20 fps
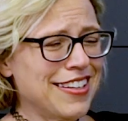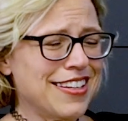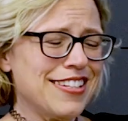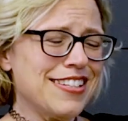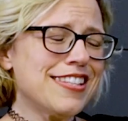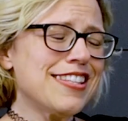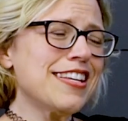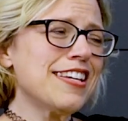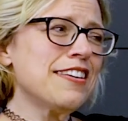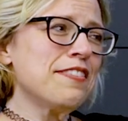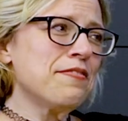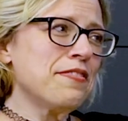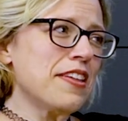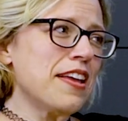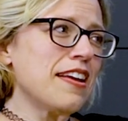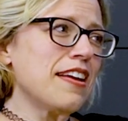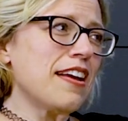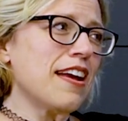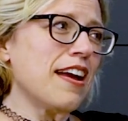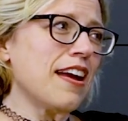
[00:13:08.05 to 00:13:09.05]
It's the if
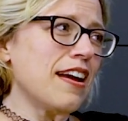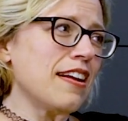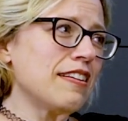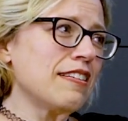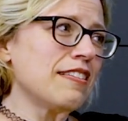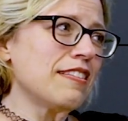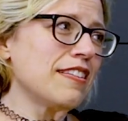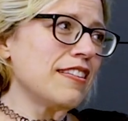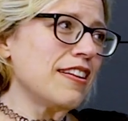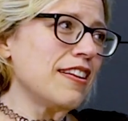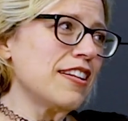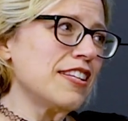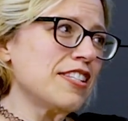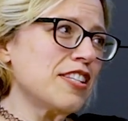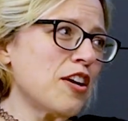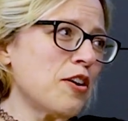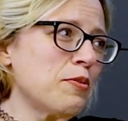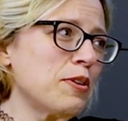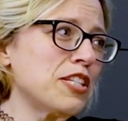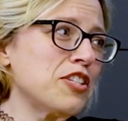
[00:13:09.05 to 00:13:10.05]
they can that
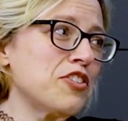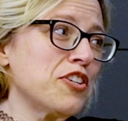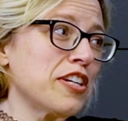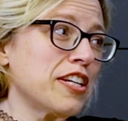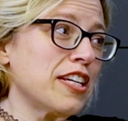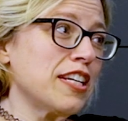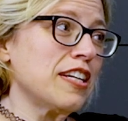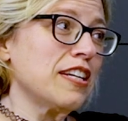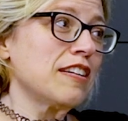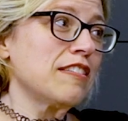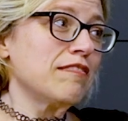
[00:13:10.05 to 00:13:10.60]
is always tricky.